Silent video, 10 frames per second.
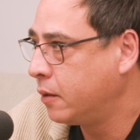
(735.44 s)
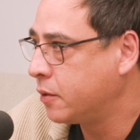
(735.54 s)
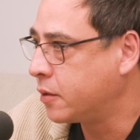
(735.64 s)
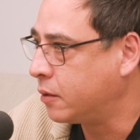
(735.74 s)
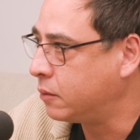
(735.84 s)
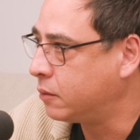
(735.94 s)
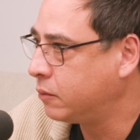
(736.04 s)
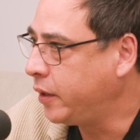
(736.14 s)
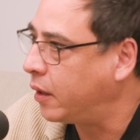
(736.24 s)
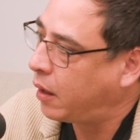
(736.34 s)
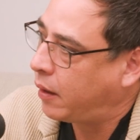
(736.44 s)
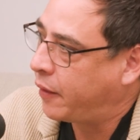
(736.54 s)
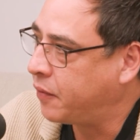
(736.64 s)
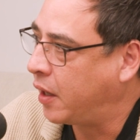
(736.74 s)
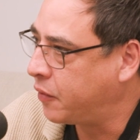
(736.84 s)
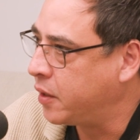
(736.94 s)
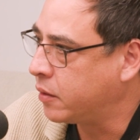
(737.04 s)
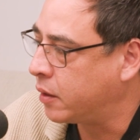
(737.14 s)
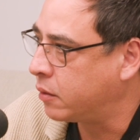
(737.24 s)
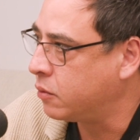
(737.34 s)
So yeah, I
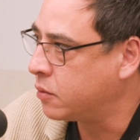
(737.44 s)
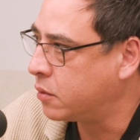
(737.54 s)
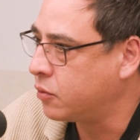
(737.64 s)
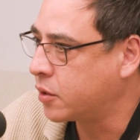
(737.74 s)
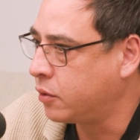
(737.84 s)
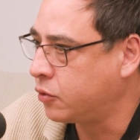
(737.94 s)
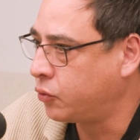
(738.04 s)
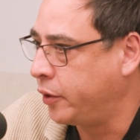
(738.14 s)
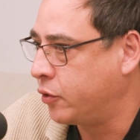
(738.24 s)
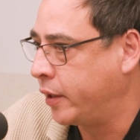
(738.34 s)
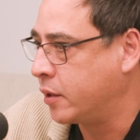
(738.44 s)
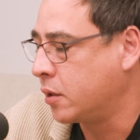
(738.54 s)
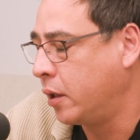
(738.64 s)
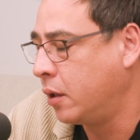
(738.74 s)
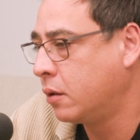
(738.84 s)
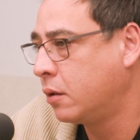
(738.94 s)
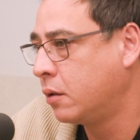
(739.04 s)
think that those skills really translate.